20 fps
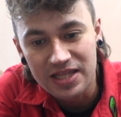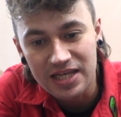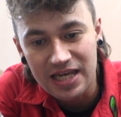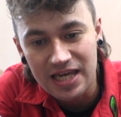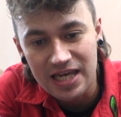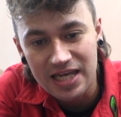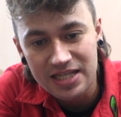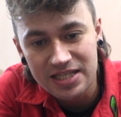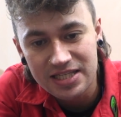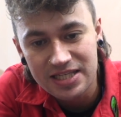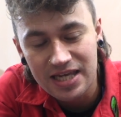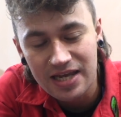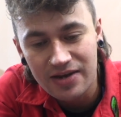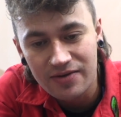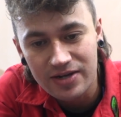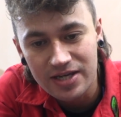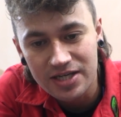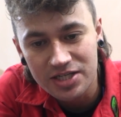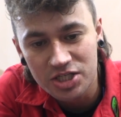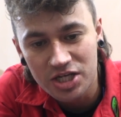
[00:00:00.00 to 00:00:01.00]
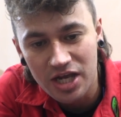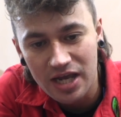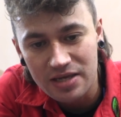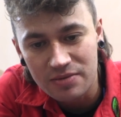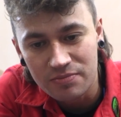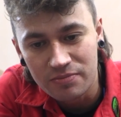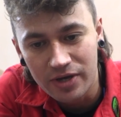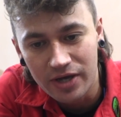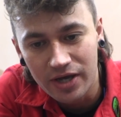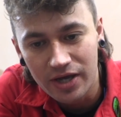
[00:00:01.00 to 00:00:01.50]
the interior
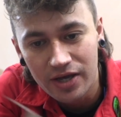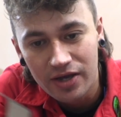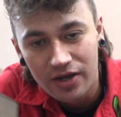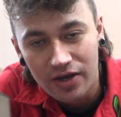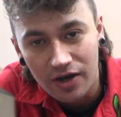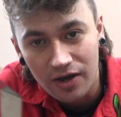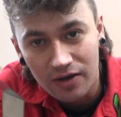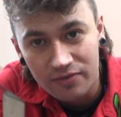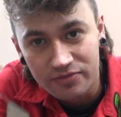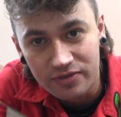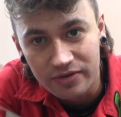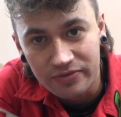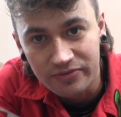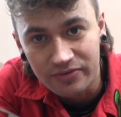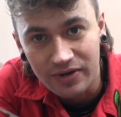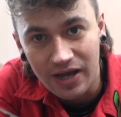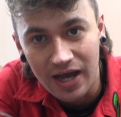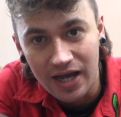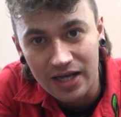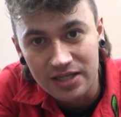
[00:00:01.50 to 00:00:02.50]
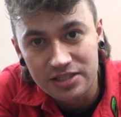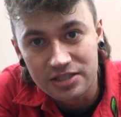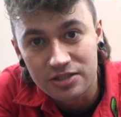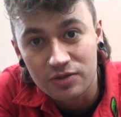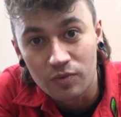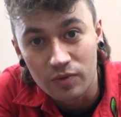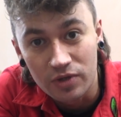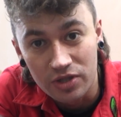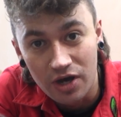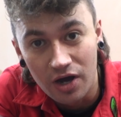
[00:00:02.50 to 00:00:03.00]
chamber of the
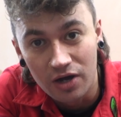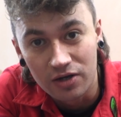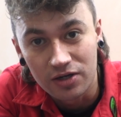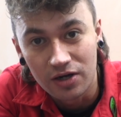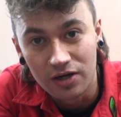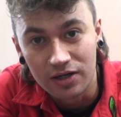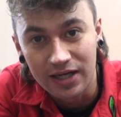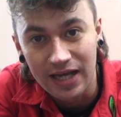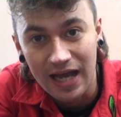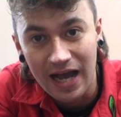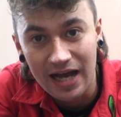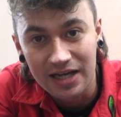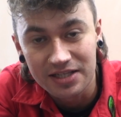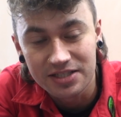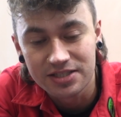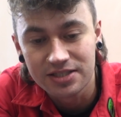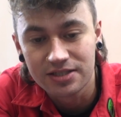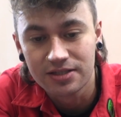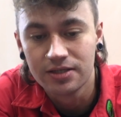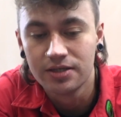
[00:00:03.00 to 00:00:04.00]
flask with argon gas.